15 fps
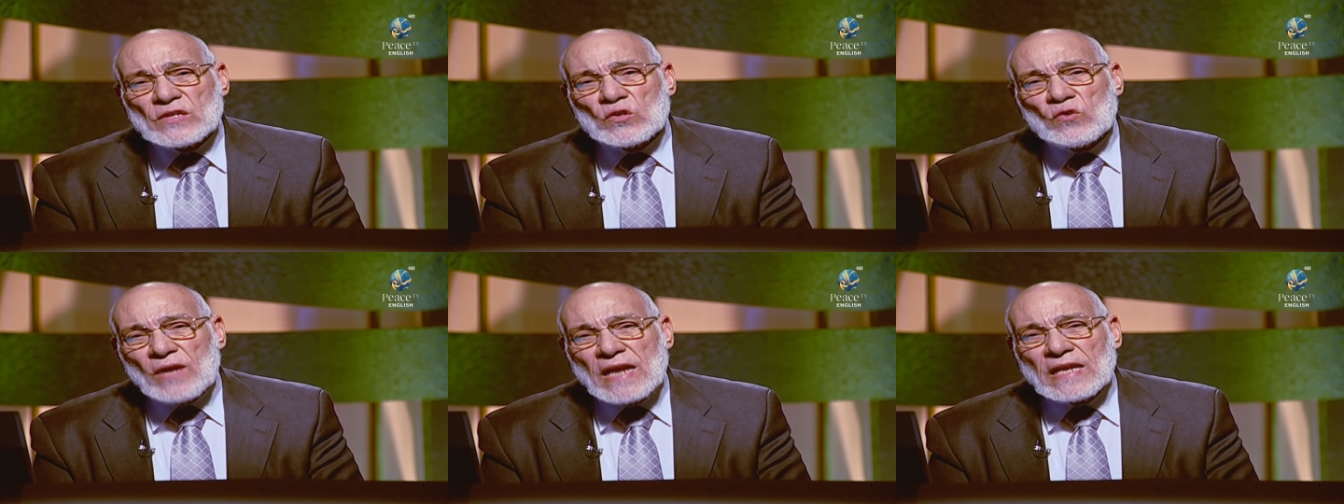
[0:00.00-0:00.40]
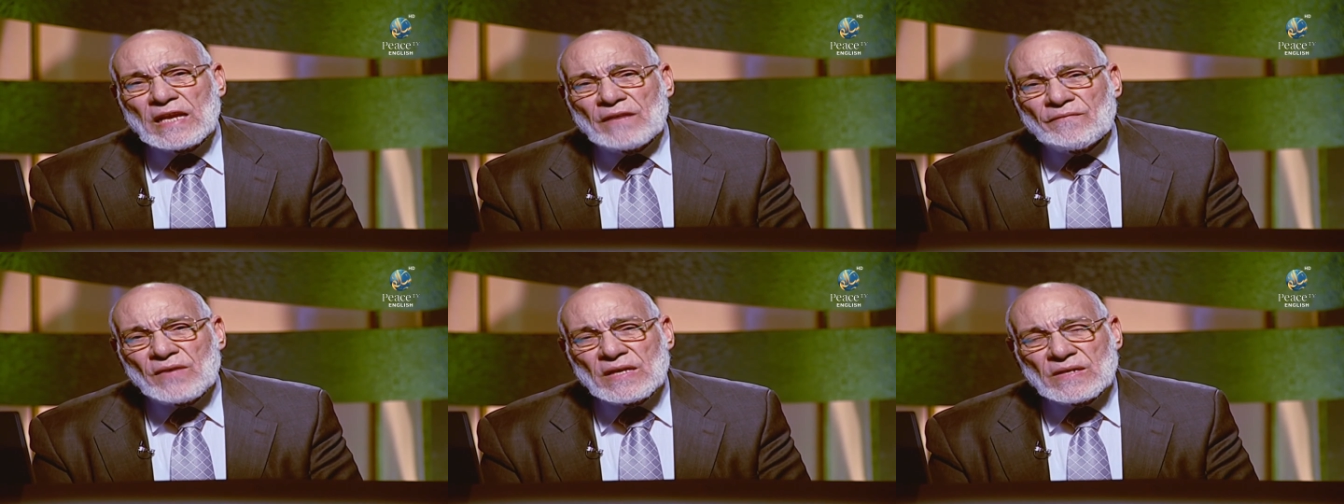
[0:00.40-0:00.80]
Quranic
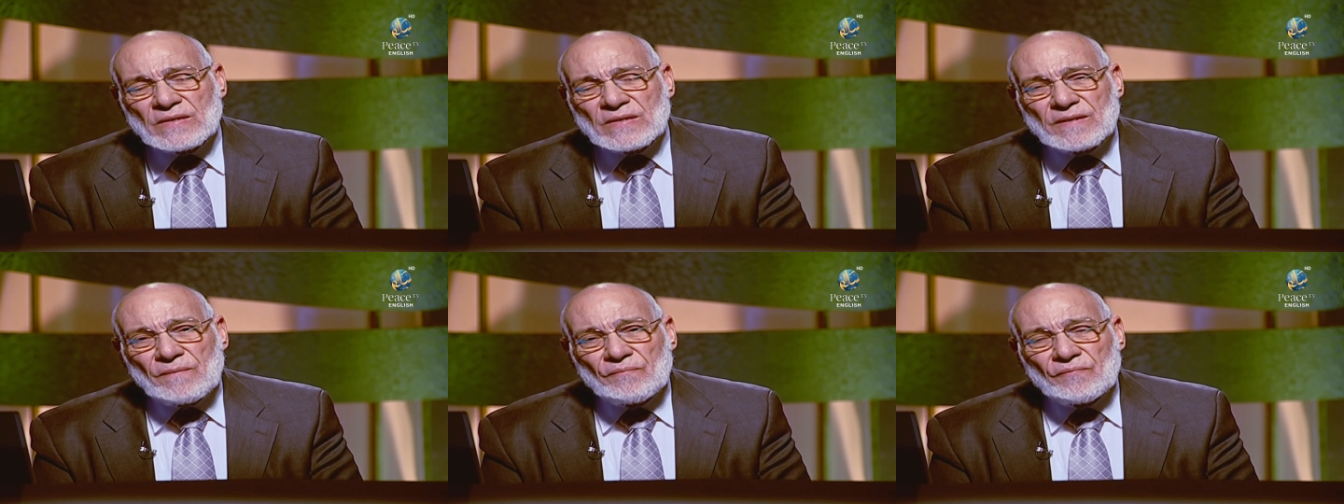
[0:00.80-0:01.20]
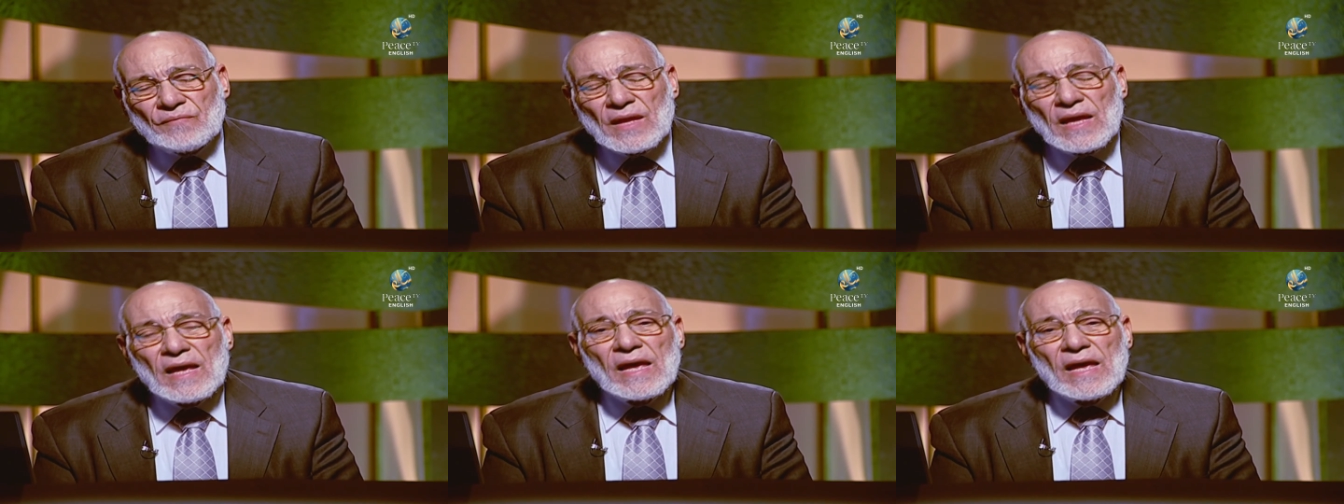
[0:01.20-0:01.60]
verse.
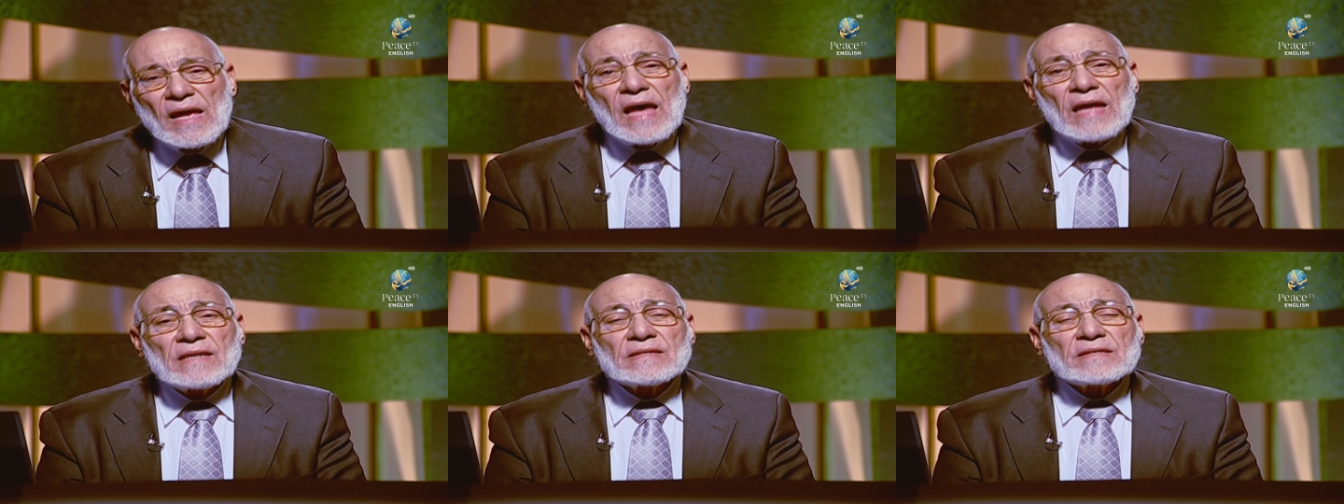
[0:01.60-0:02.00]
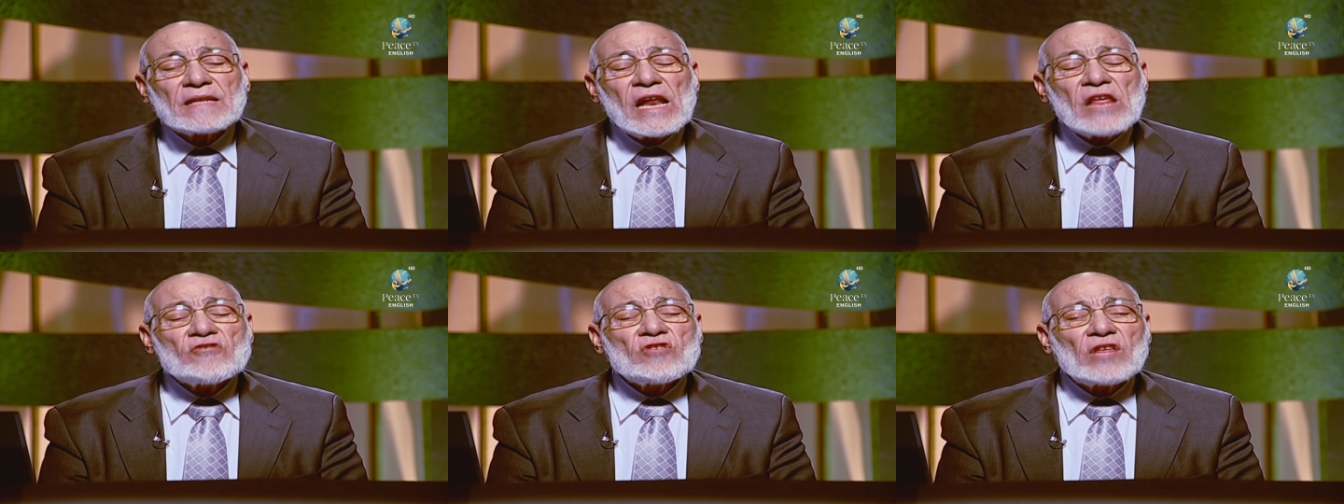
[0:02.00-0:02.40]
And
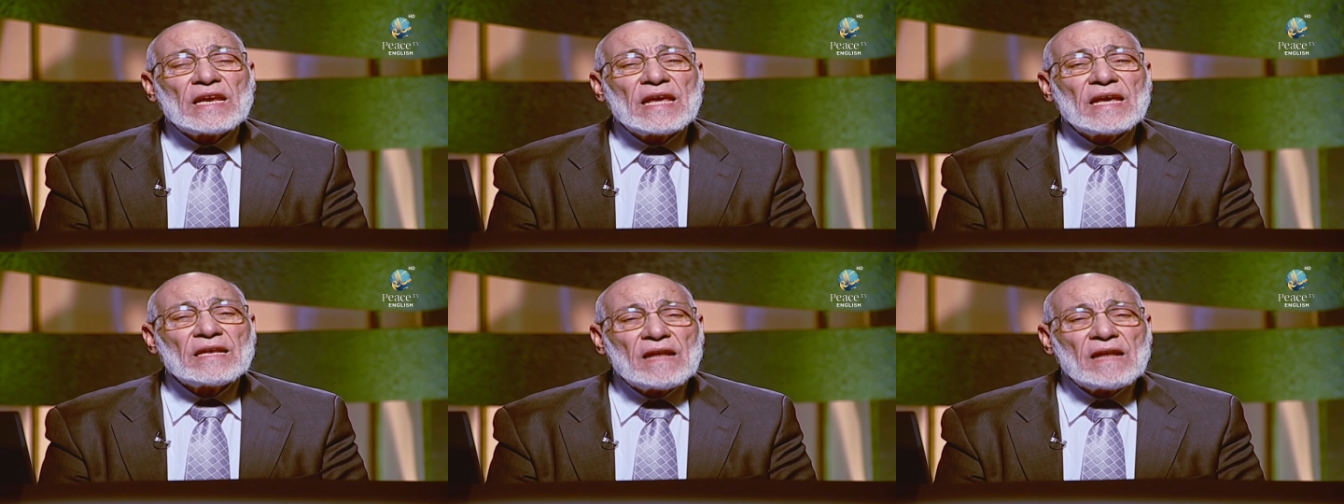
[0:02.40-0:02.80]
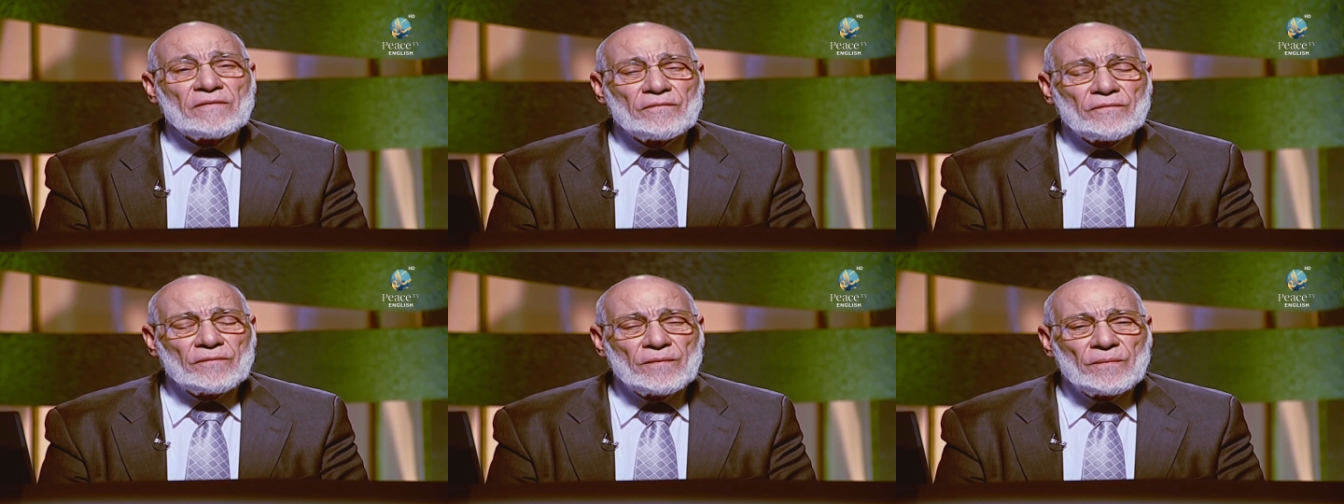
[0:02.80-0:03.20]
strangely
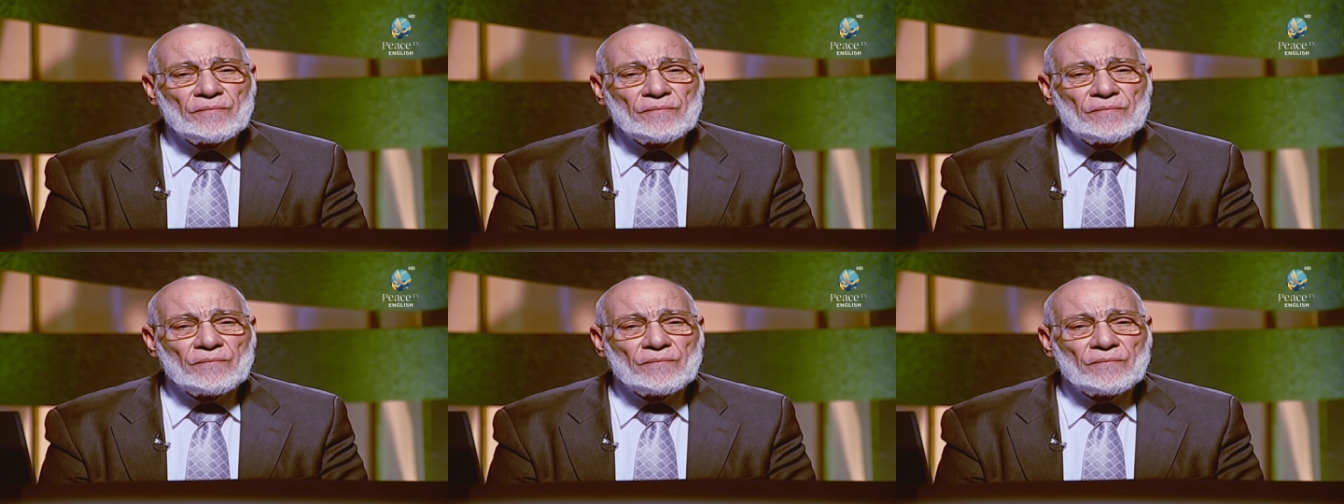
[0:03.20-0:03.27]
enough,